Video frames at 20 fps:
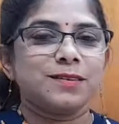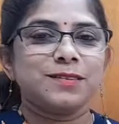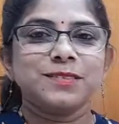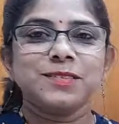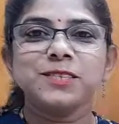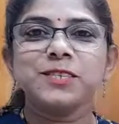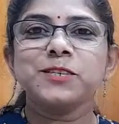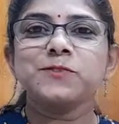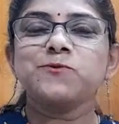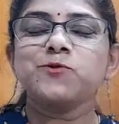
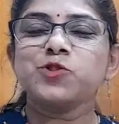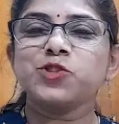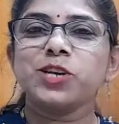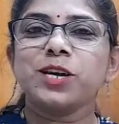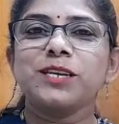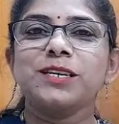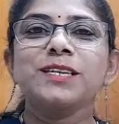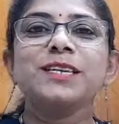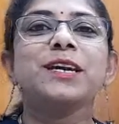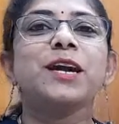This is
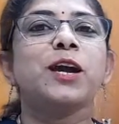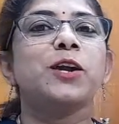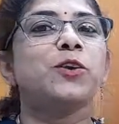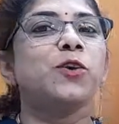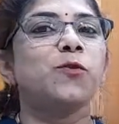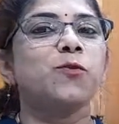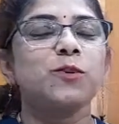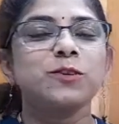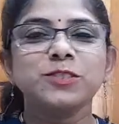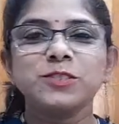Rushali and you
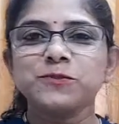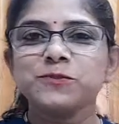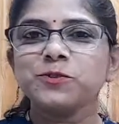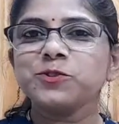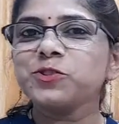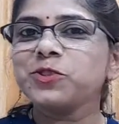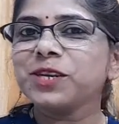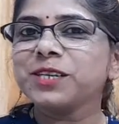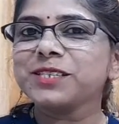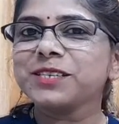are watching
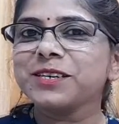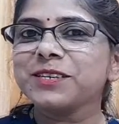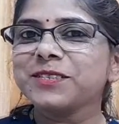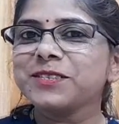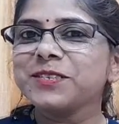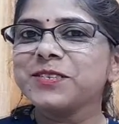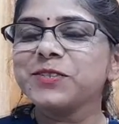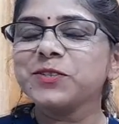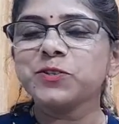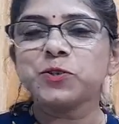Rushraj
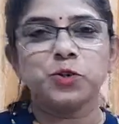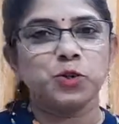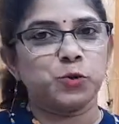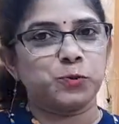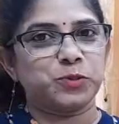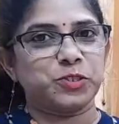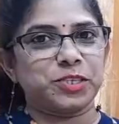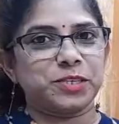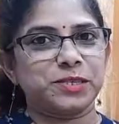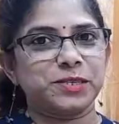Classes
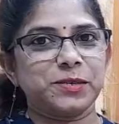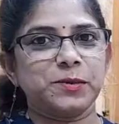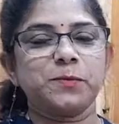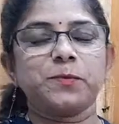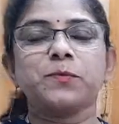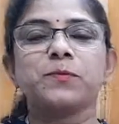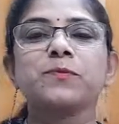YouTube channel.